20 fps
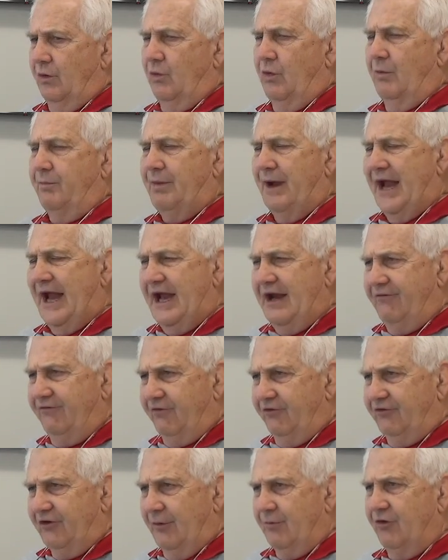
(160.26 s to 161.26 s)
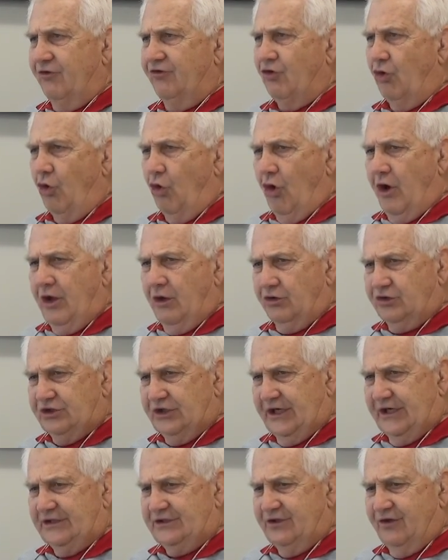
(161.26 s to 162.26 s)
paying for someone's oil
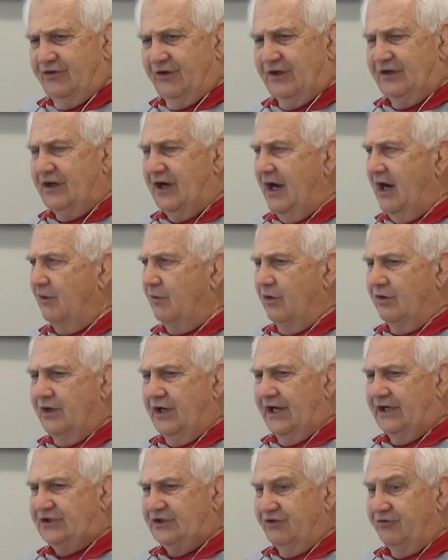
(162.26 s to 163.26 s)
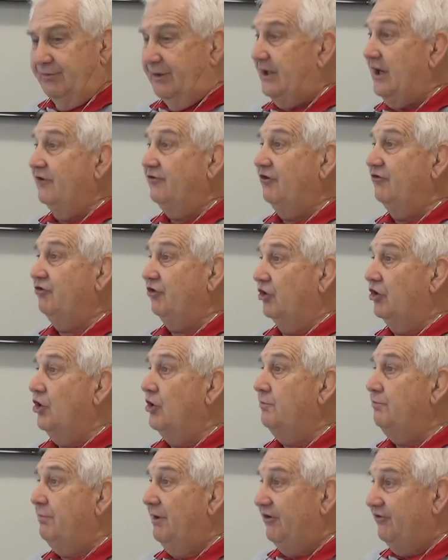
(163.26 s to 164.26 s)
changes and tire rotations because it's a
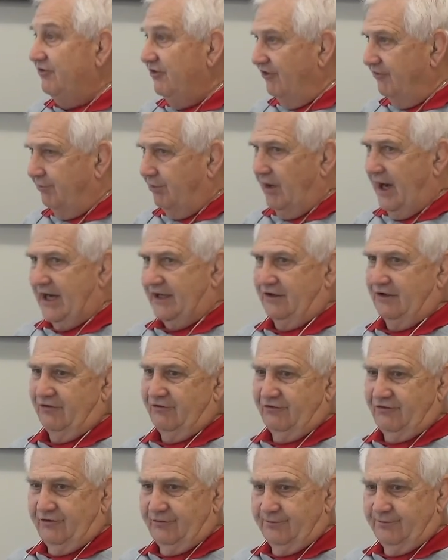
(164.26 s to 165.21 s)
good business practice.